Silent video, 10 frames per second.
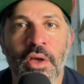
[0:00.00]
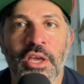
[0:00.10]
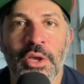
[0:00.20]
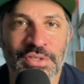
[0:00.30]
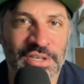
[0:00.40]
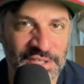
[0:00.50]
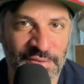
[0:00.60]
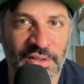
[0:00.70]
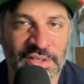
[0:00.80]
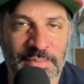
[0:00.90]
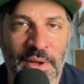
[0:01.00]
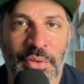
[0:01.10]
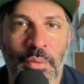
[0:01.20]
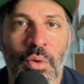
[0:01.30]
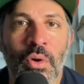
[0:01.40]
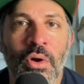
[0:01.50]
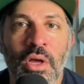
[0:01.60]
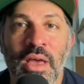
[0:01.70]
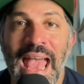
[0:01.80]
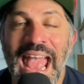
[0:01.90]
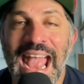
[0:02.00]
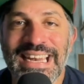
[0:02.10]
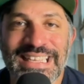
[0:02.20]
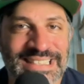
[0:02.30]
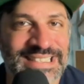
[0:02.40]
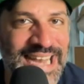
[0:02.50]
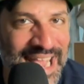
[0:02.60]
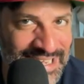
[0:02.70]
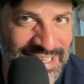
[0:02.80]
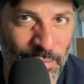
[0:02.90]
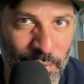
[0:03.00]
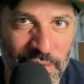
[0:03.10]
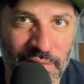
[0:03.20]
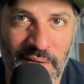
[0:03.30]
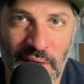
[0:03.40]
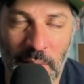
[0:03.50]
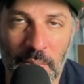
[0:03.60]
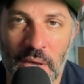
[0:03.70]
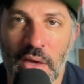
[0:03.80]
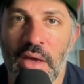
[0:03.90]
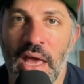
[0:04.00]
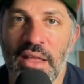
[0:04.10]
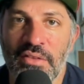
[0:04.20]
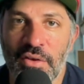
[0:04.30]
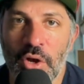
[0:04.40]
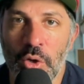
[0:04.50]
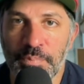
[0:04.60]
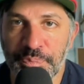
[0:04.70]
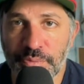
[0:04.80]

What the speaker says: he was in his feelings about the role and his standing within the team. And so